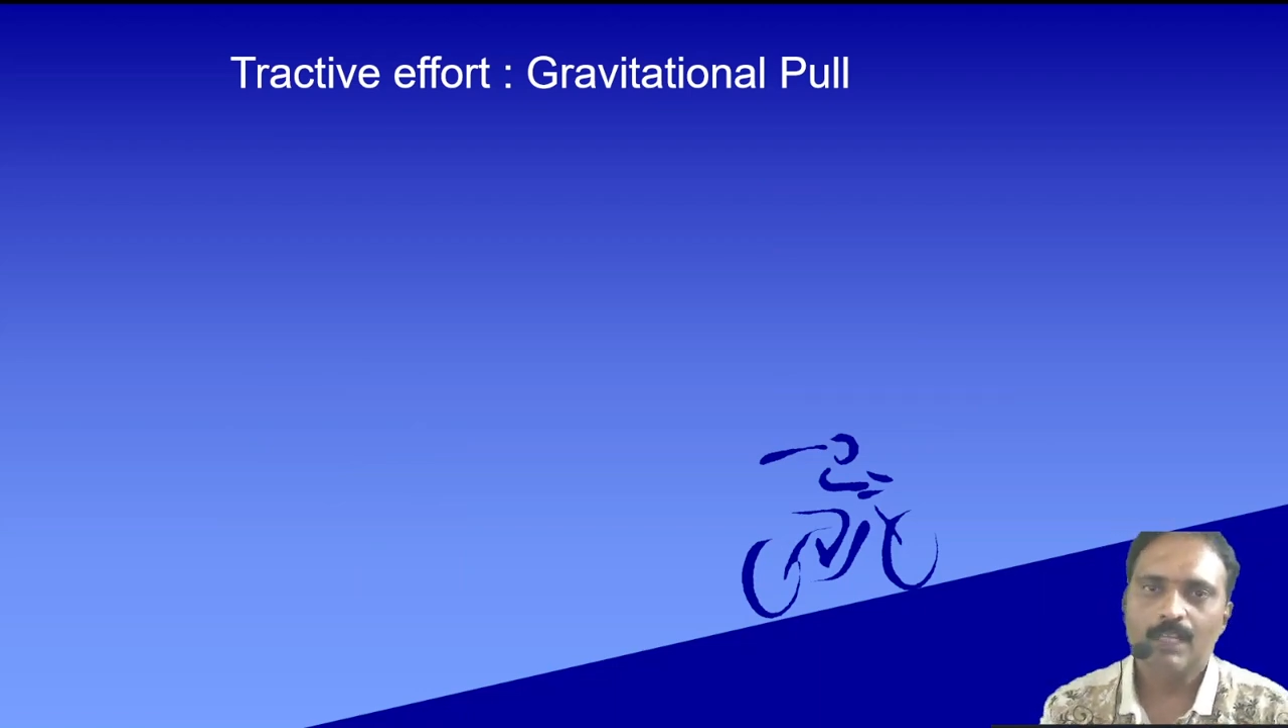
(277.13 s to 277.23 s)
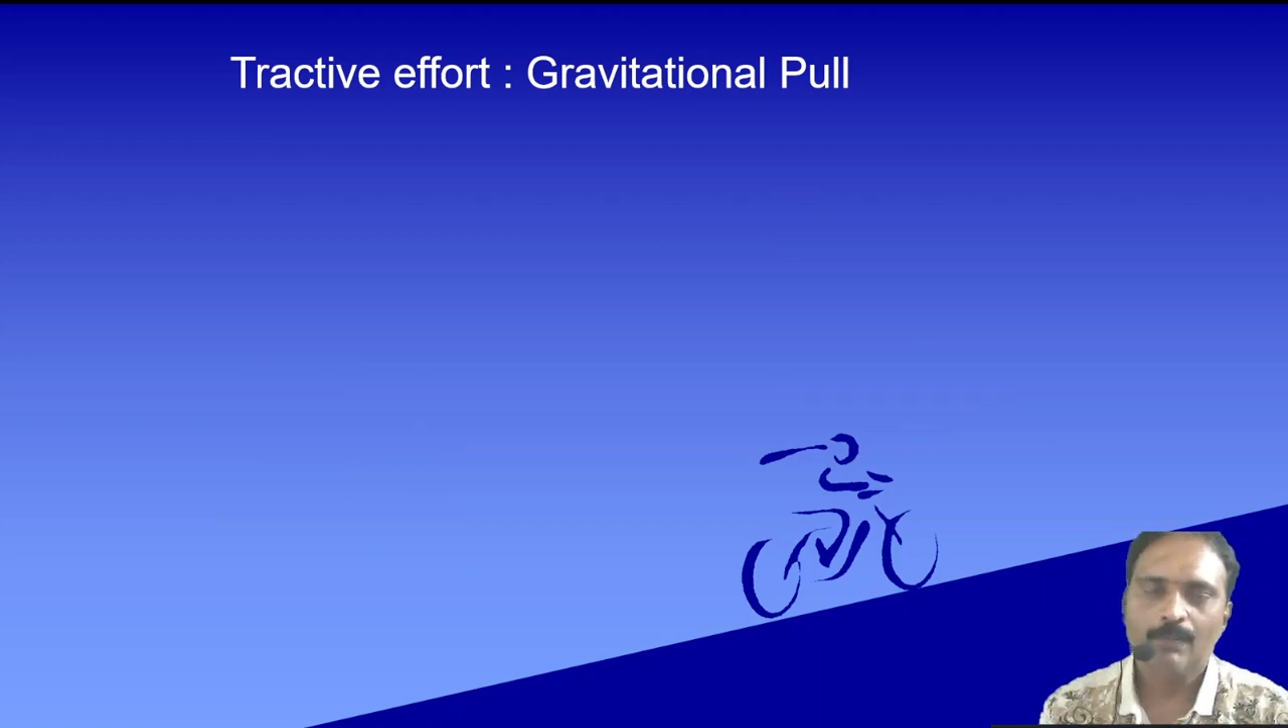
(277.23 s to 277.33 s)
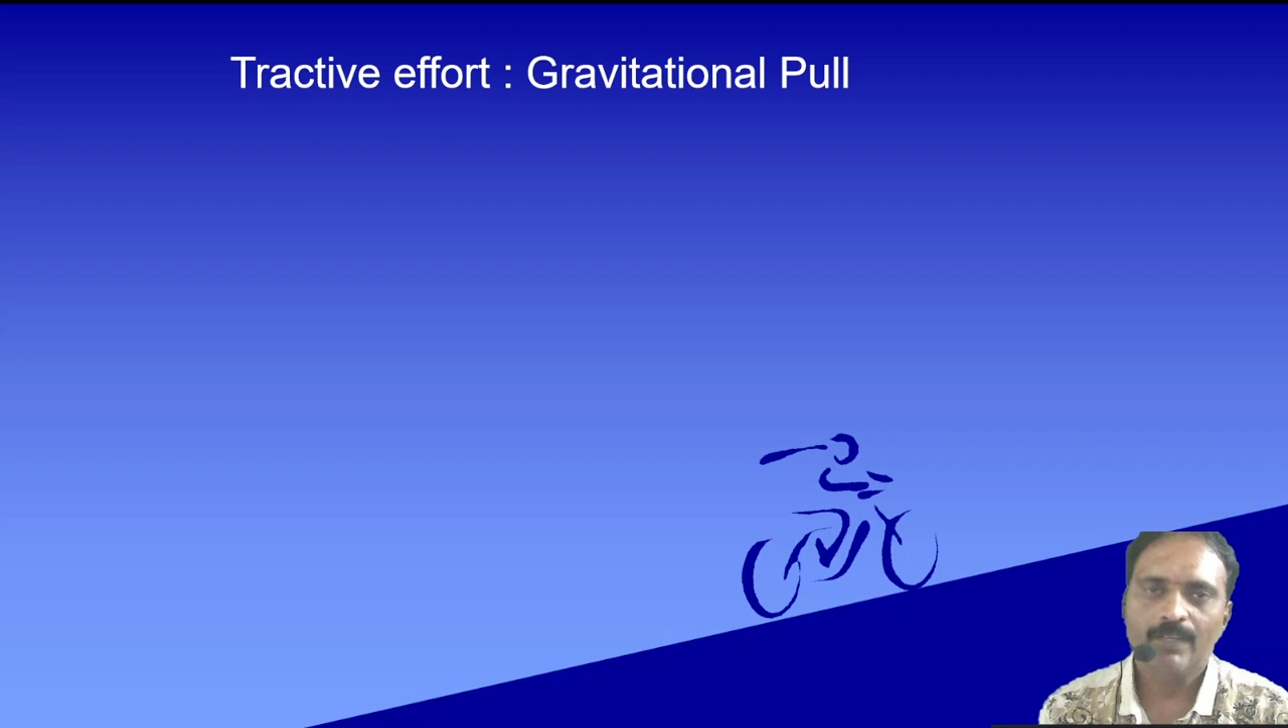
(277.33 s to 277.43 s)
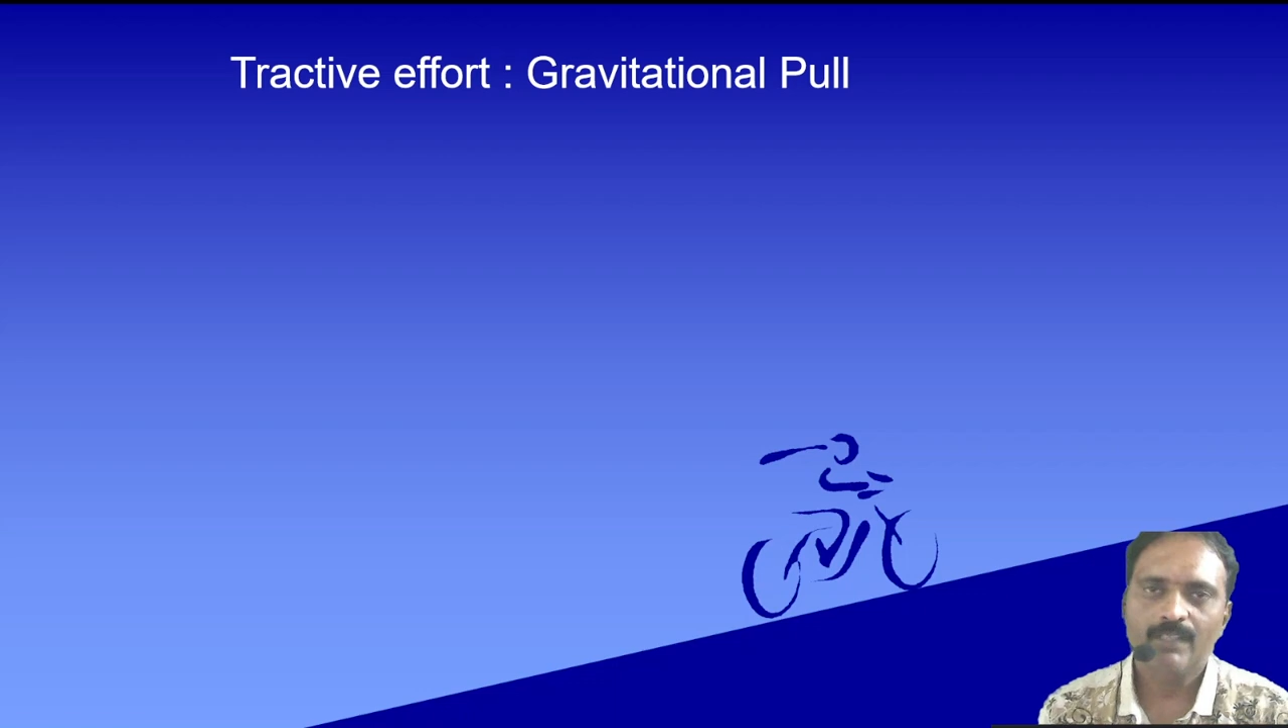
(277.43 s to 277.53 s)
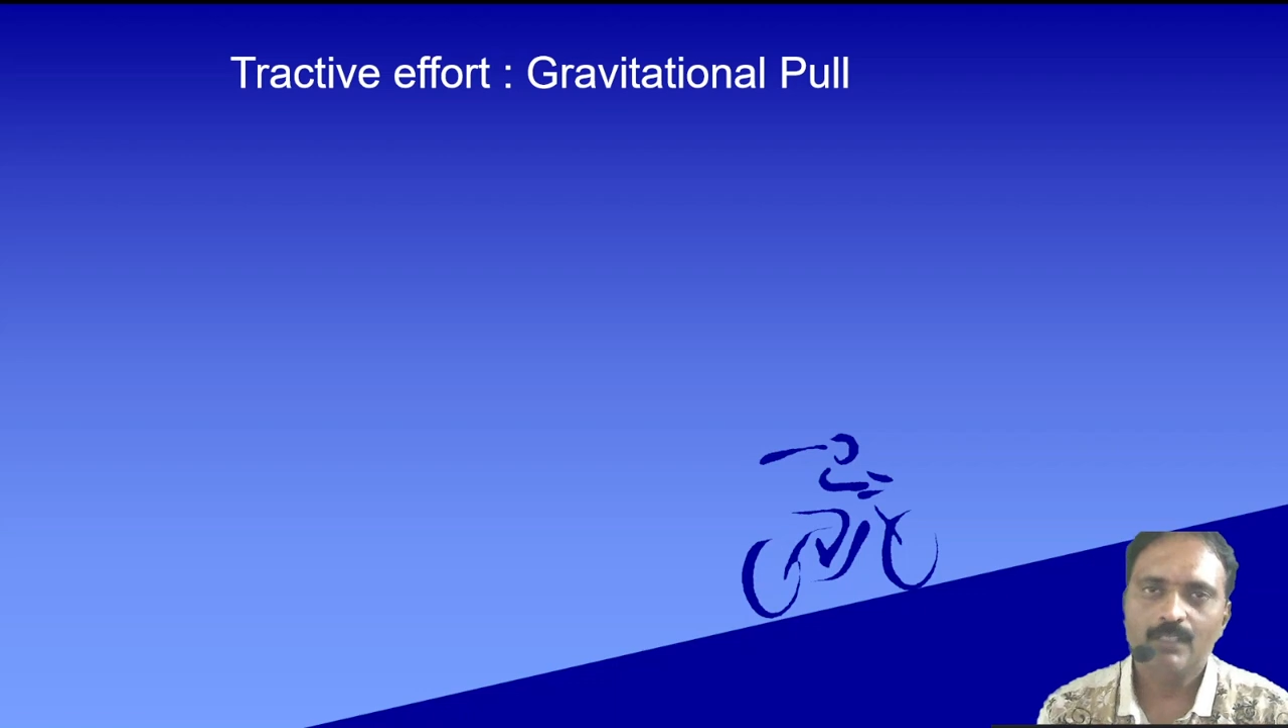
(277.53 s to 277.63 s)

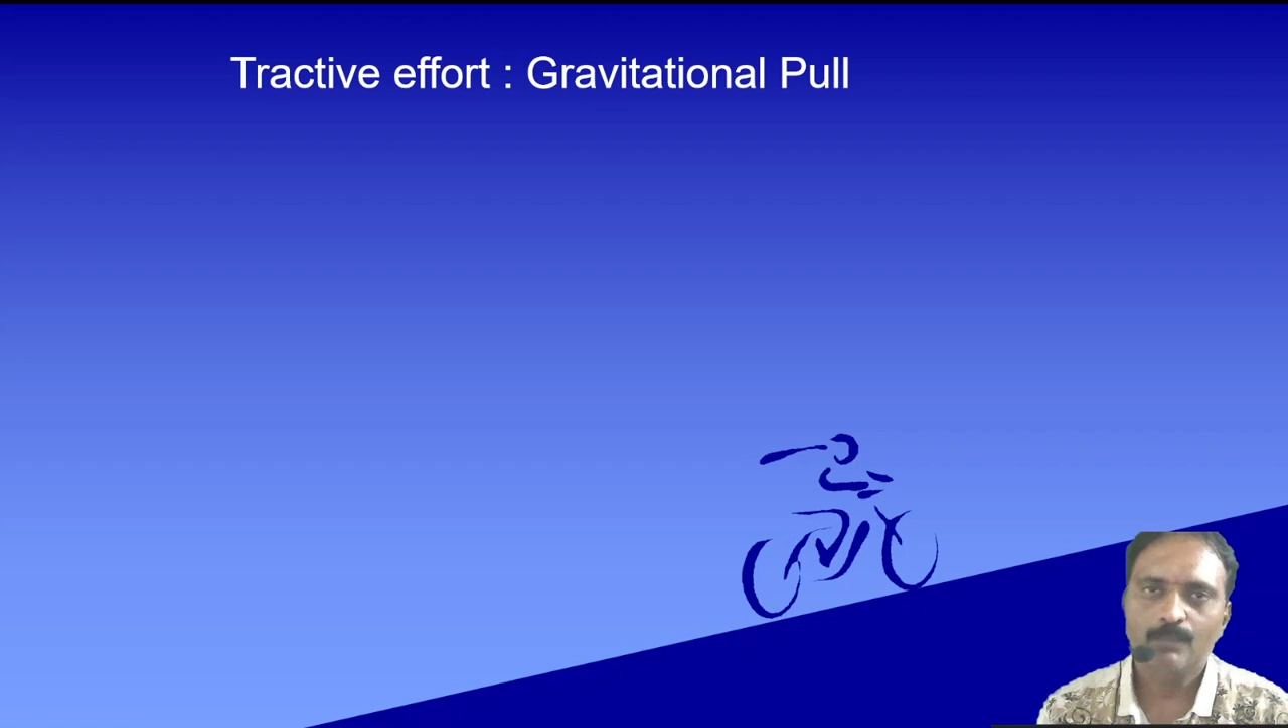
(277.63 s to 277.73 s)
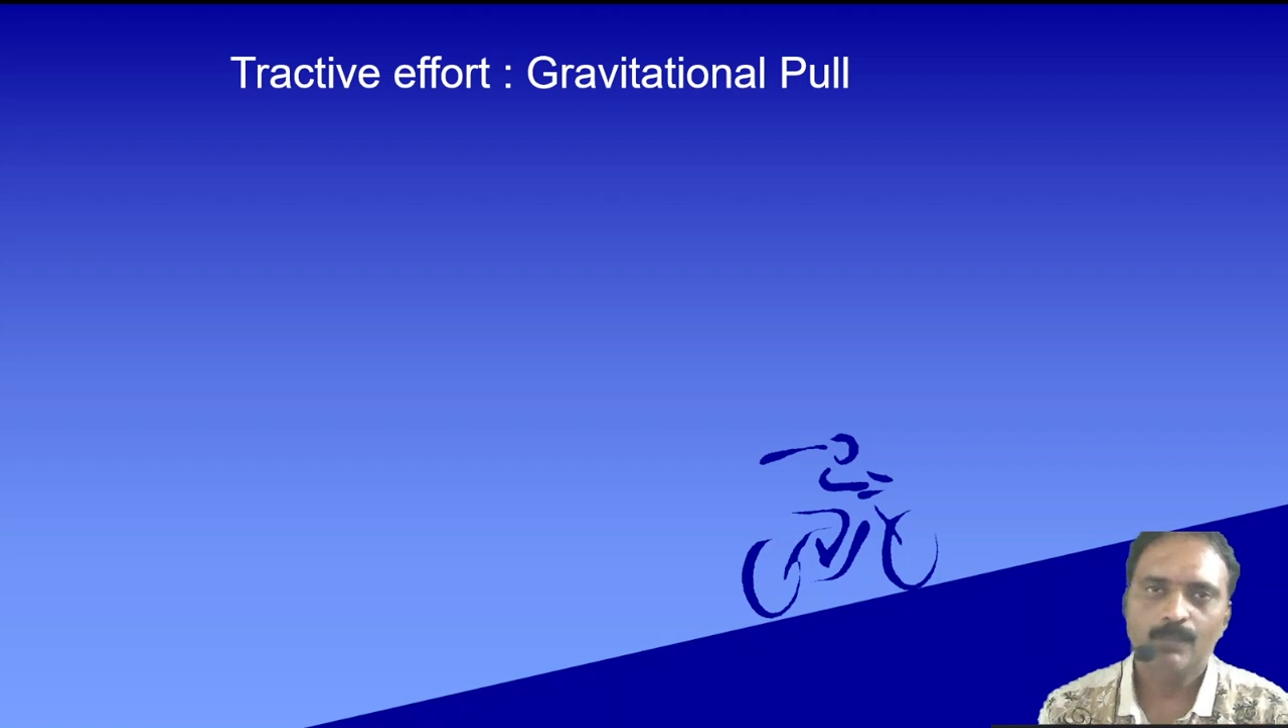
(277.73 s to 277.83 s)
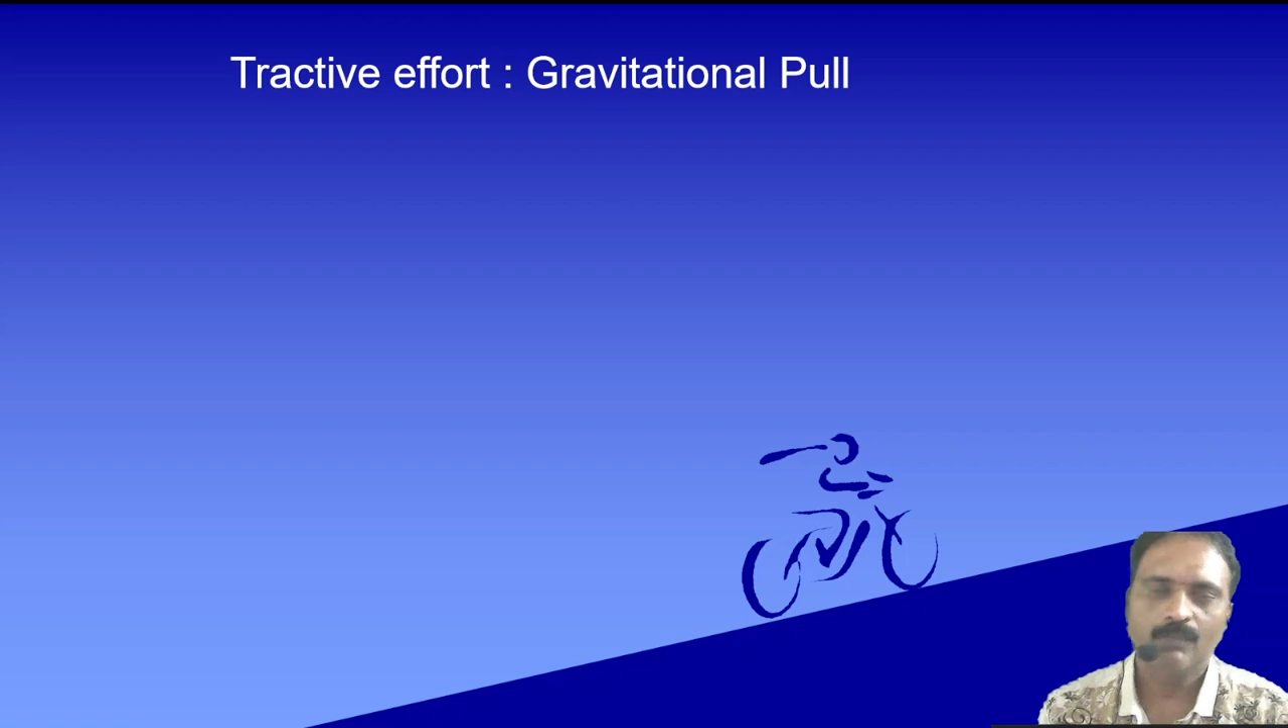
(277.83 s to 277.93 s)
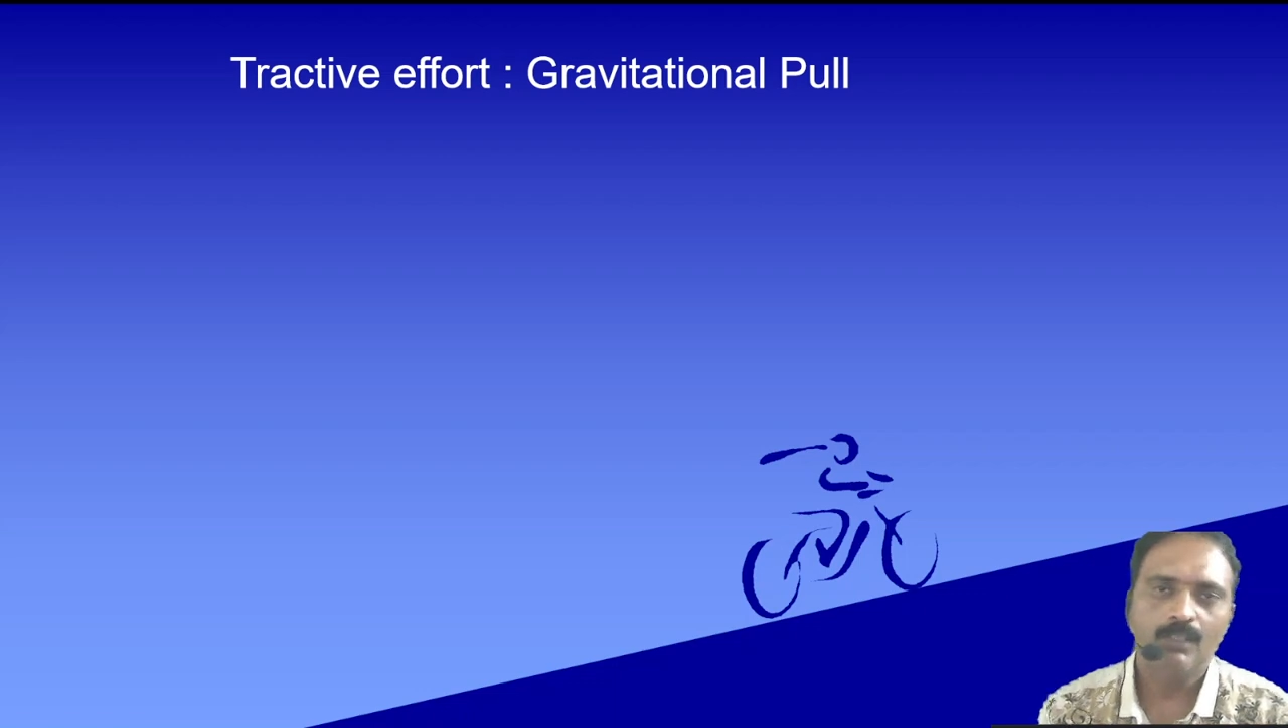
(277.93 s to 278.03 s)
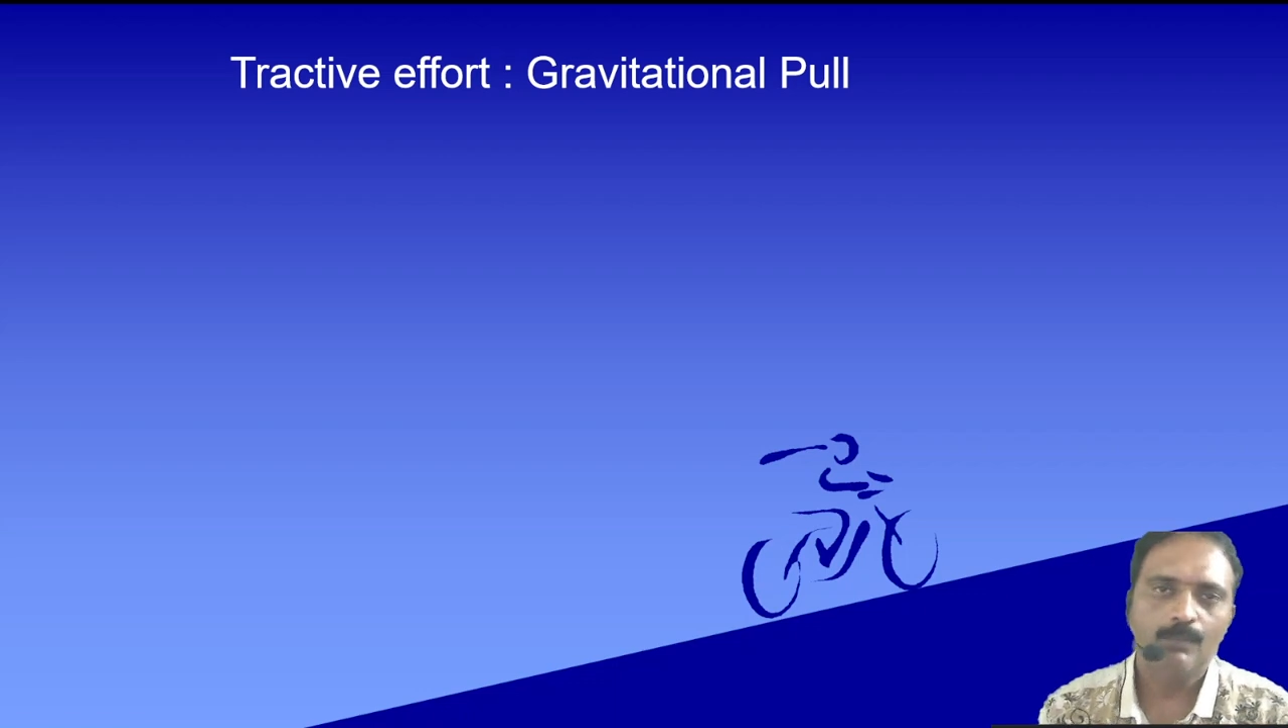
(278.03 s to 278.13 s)
pull will be
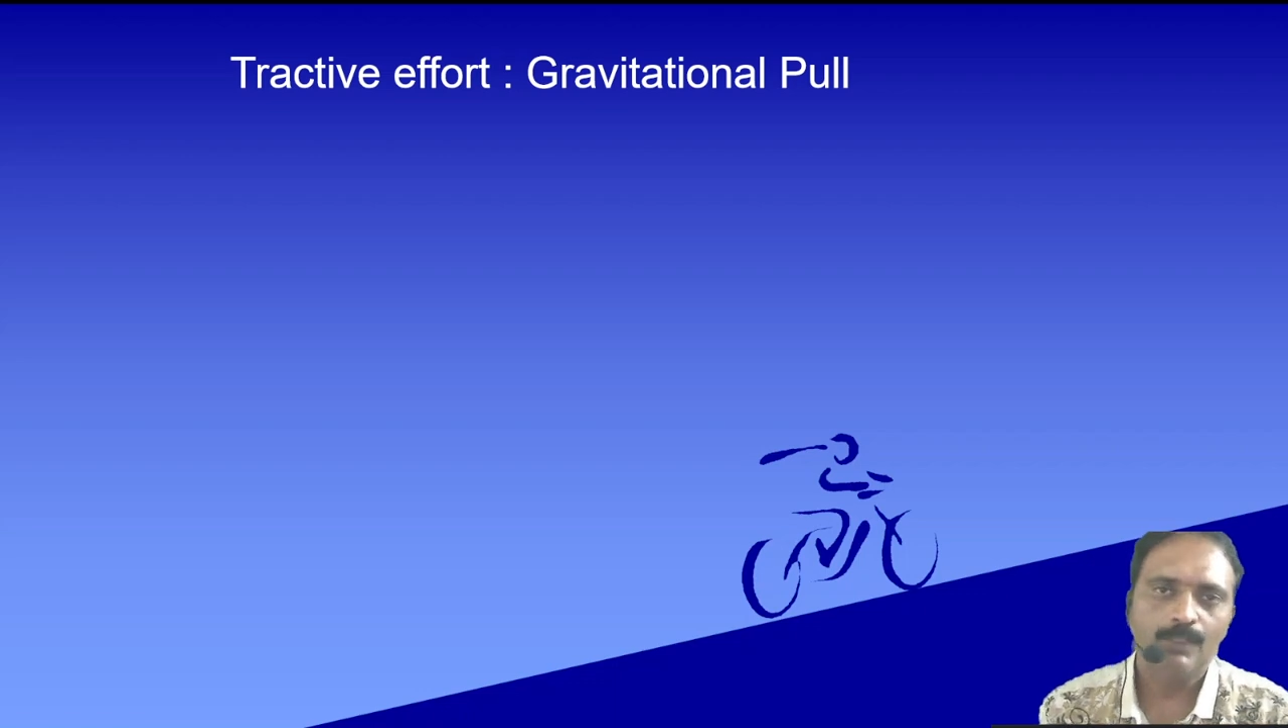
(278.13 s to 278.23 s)
there